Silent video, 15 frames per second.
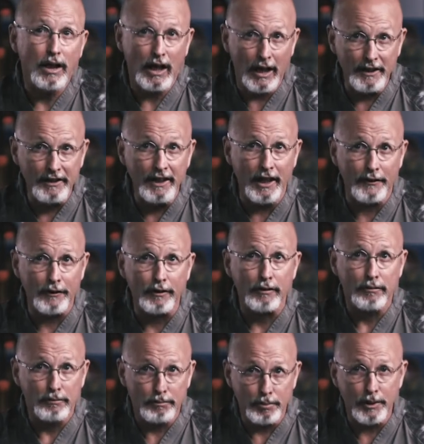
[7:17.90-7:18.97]
Another
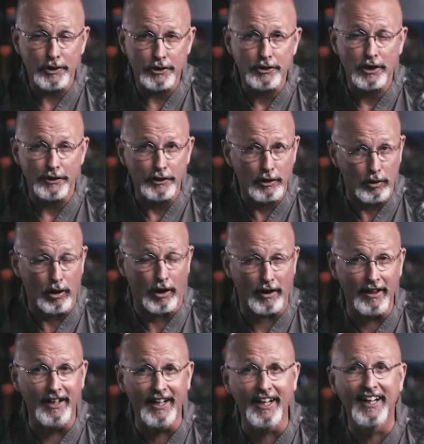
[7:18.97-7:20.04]
pretty shut door,
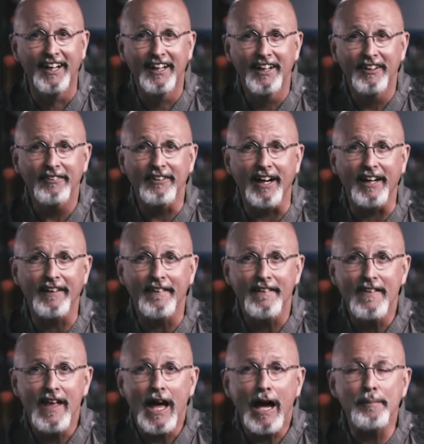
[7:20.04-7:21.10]
right?
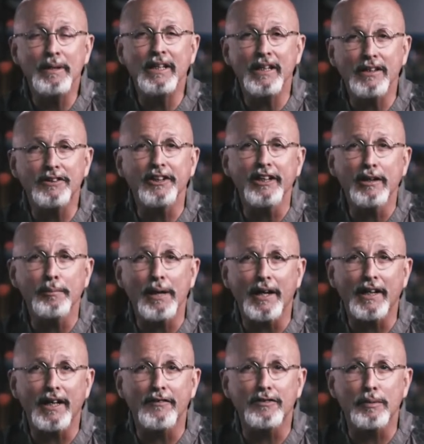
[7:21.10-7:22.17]
I mean, think
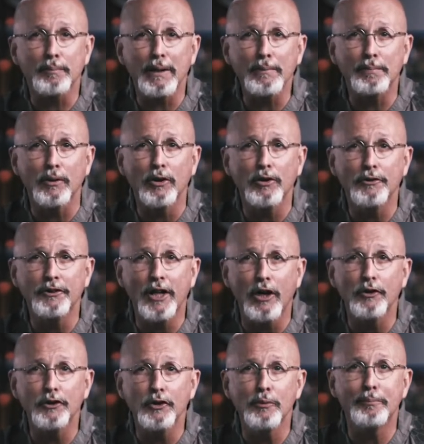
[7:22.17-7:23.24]
about it. If the people who
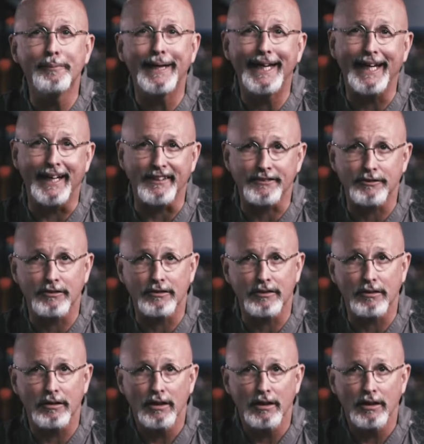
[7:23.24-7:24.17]
know you best,